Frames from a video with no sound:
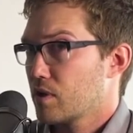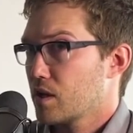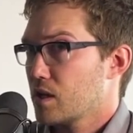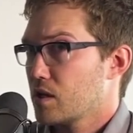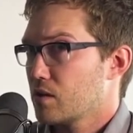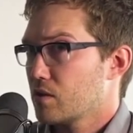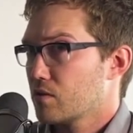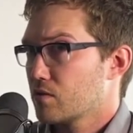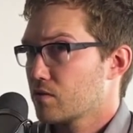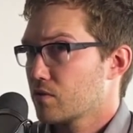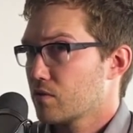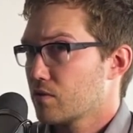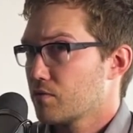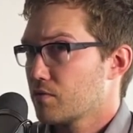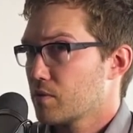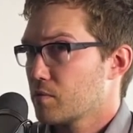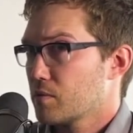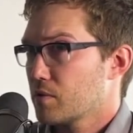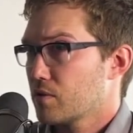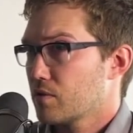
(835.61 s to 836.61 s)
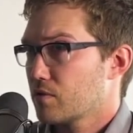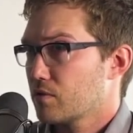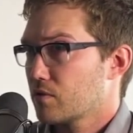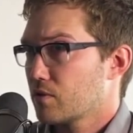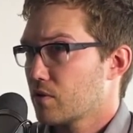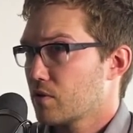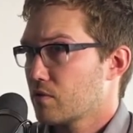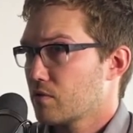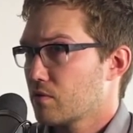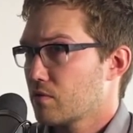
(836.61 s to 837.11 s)
8 years old for me or
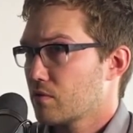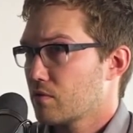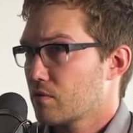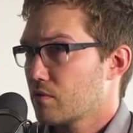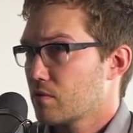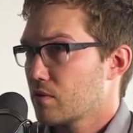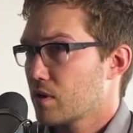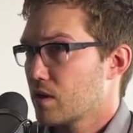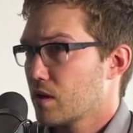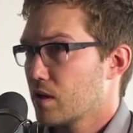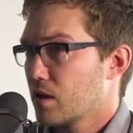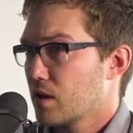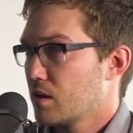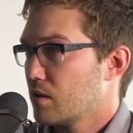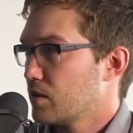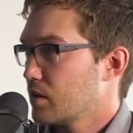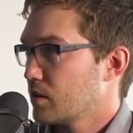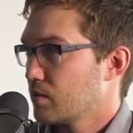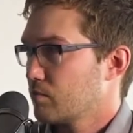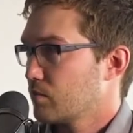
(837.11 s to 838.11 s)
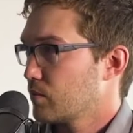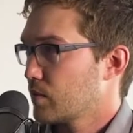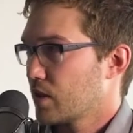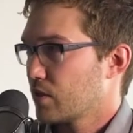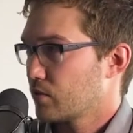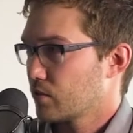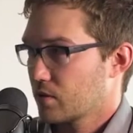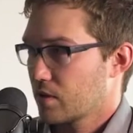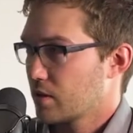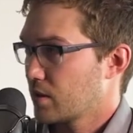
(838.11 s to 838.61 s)
so. And then
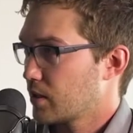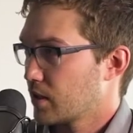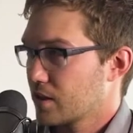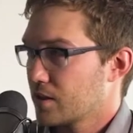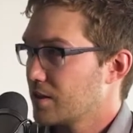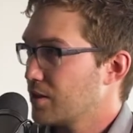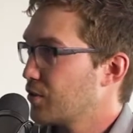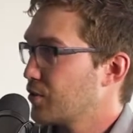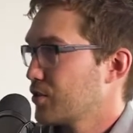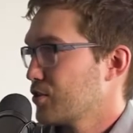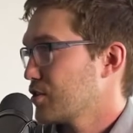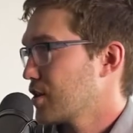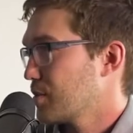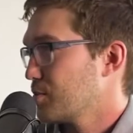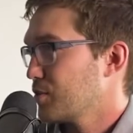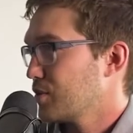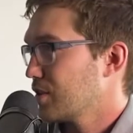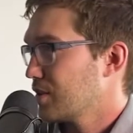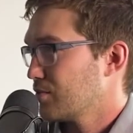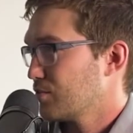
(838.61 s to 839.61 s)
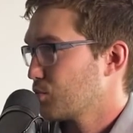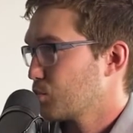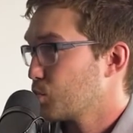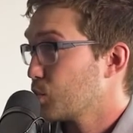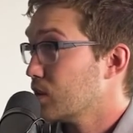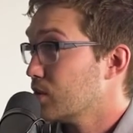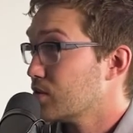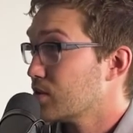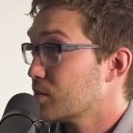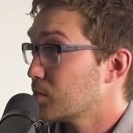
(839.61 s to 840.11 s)
that was kind of like the only job you can
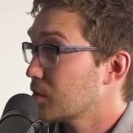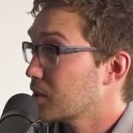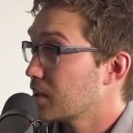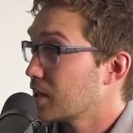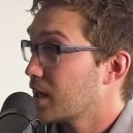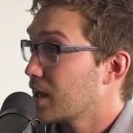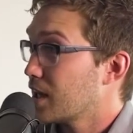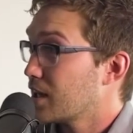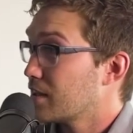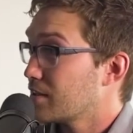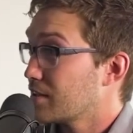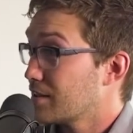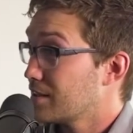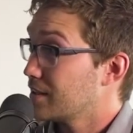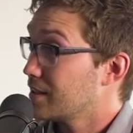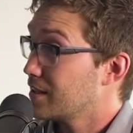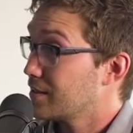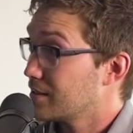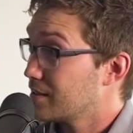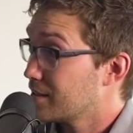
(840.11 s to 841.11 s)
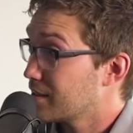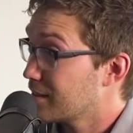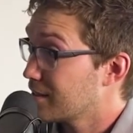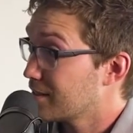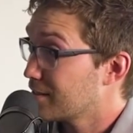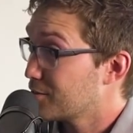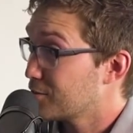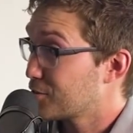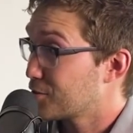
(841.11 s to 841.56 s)
reasonably get legally